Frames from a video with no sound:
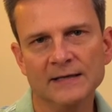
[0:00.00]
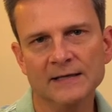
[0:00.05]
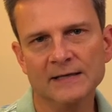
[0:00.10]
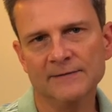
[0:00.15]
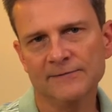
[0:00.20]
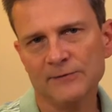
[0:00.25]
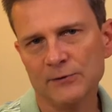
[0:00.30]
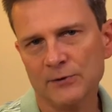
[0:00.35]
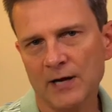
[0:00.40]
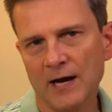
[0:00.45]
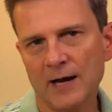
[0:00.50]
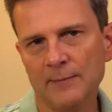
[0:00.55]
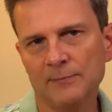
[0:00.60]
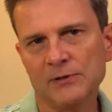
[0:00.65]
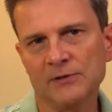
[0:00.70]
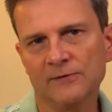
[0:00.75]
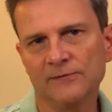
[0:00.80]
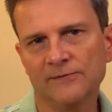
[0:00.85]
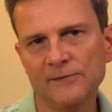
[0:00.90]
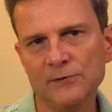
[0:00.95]
If you
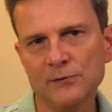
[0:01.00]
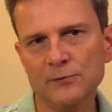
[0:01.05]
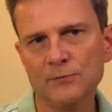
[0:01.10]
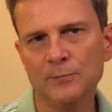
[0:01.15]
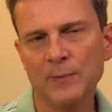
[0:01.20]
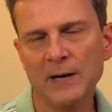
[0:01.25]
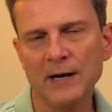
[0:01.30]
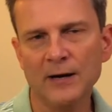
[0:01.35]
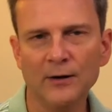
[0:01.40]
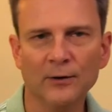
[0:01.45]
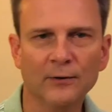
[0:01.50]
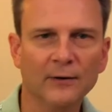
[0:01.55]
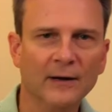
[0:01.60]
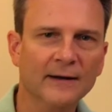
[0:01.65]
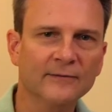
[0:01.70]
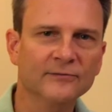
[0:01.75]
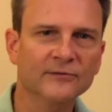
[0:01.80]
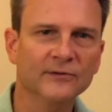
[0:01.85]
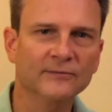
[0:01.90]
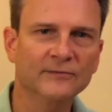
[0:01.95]
copy a few
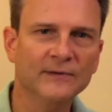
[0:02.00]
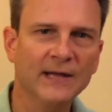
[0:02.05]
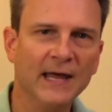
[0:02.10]
paragraphs of